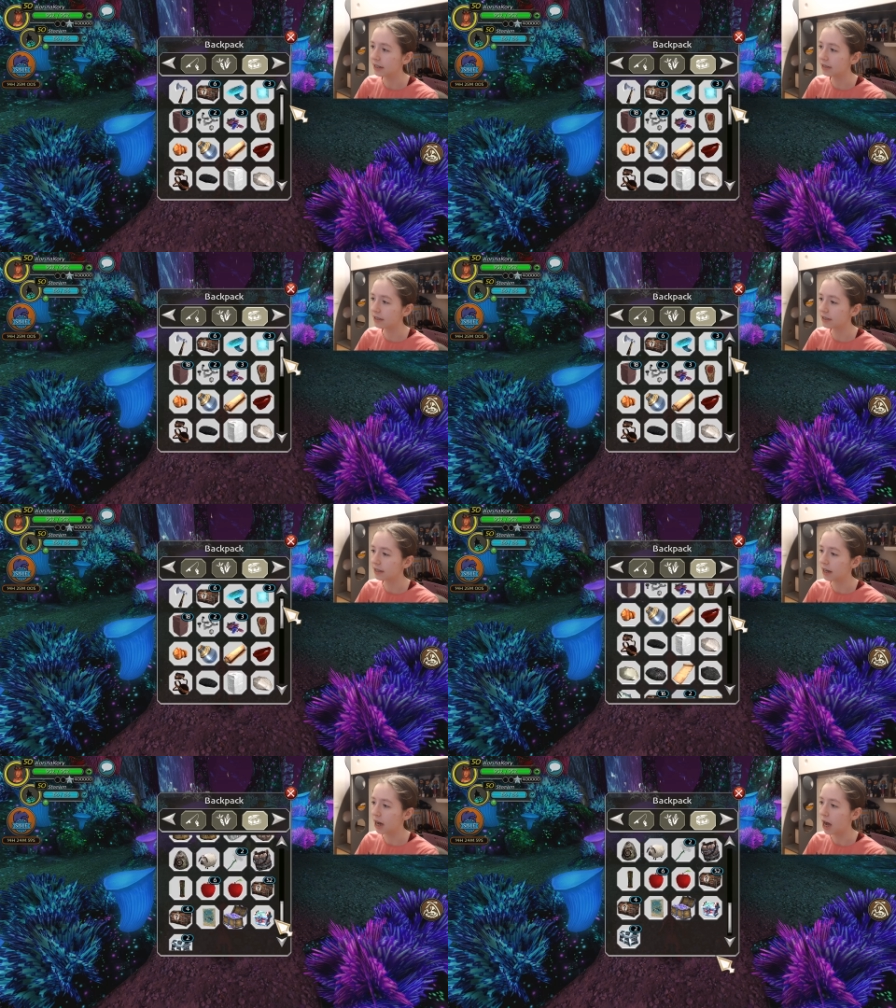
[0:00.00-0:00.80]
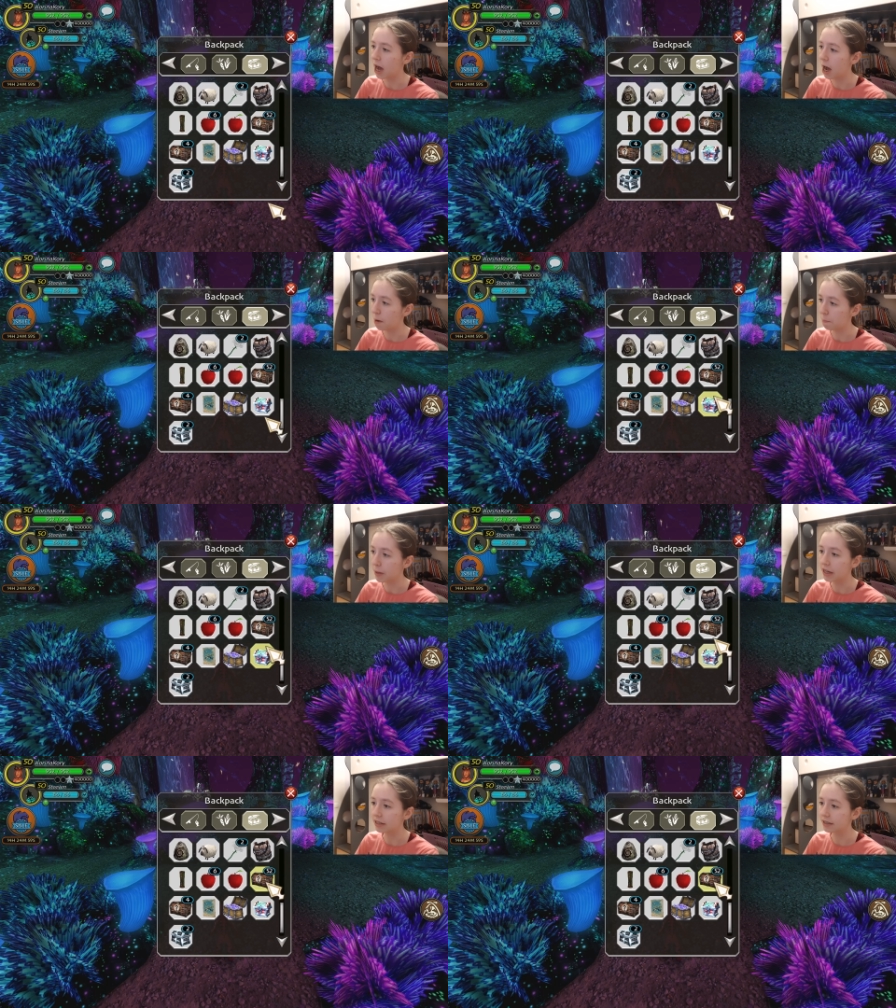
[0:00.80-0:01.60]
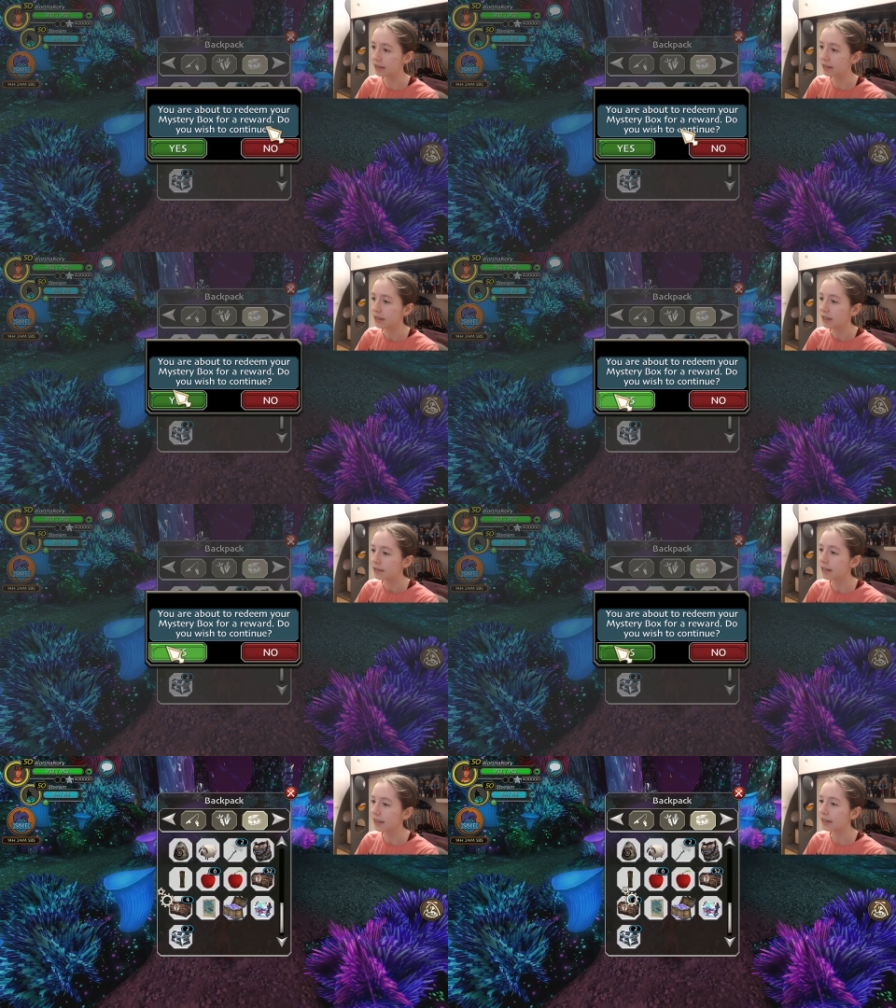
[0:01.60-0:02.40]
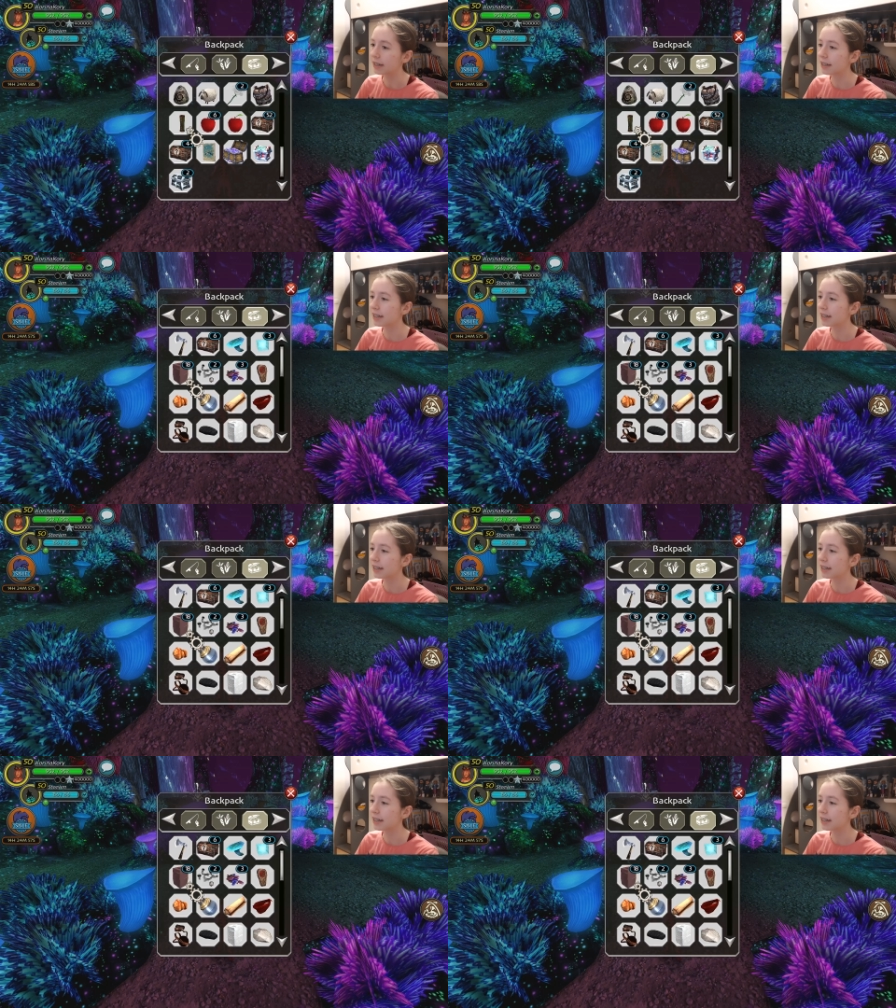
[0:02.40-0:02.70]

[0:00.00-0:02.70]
this is amazing. Like,